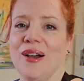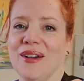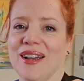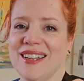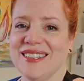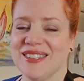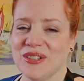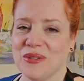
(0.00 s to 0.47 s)
All
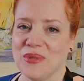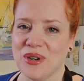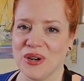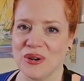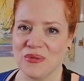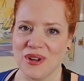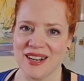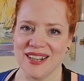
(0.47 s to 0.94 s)
right, so
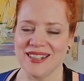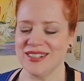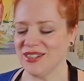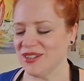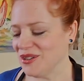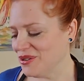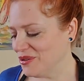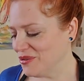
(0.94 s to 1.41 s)
we're ready
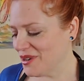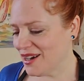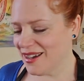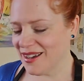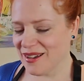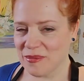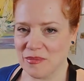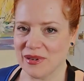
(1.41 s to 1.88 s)
to
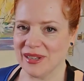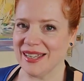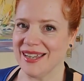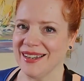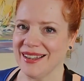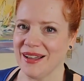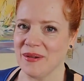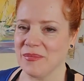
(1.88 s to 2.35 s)

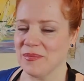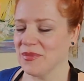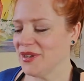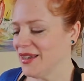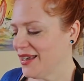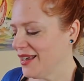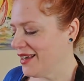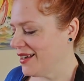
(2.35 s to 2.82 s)
plate up,
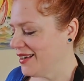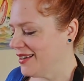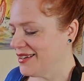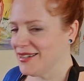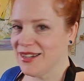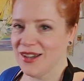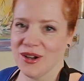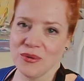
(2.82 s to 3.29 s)

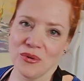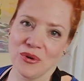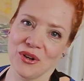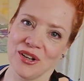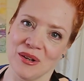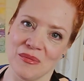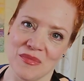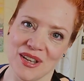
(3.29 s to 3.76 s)
and we're
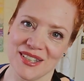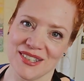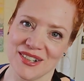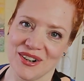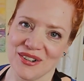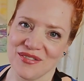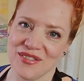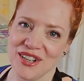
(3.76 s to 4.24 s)
gonna mix
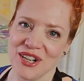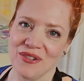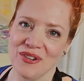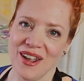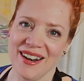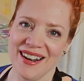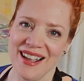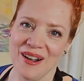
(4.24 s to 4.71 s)
our
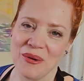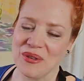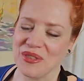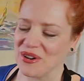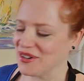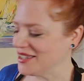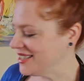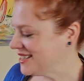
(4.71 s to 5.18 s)
vinaigrette now with
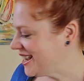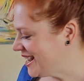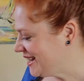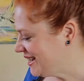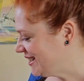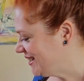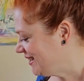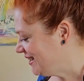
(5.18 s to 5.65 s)
our
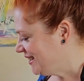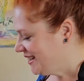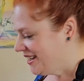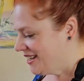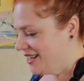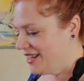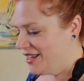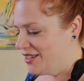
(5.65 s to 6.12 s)
salad.
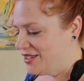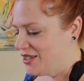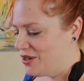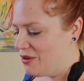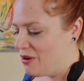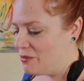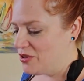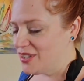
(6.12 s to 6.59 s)
So
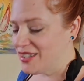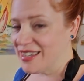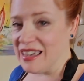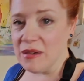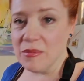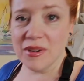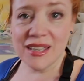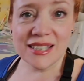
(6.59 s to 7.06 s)
I'm just
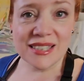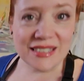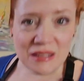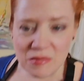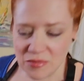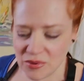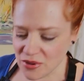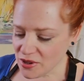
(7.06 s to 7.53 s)
keeping it
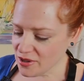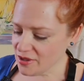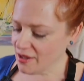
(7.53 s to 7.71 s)
simple.